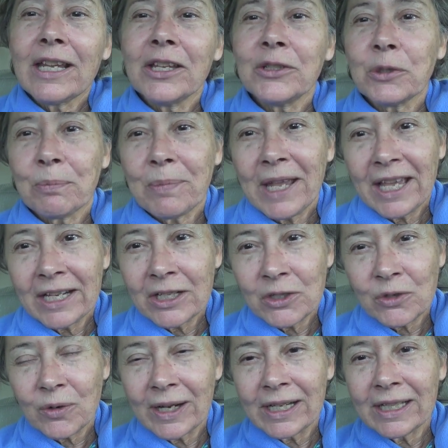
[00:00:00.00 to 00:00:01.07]

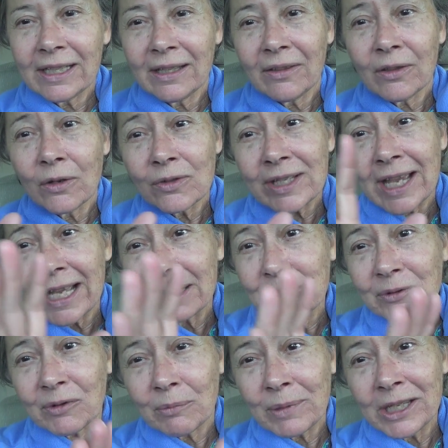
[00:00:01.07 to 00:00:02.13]
interpenetrating those
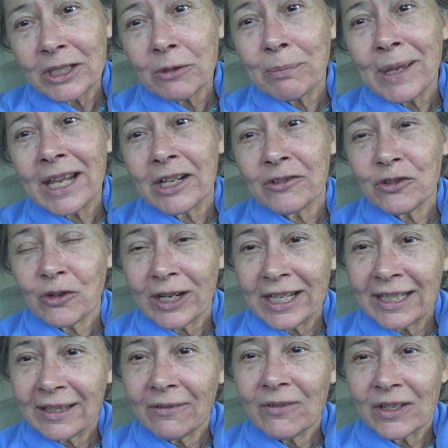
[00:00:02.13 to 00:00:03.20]
atoms from
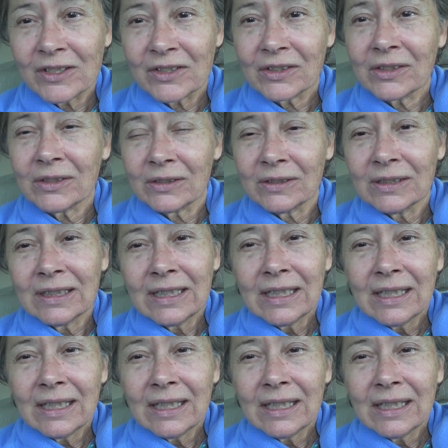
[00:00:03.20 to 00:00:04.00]
interpenetrating the physical.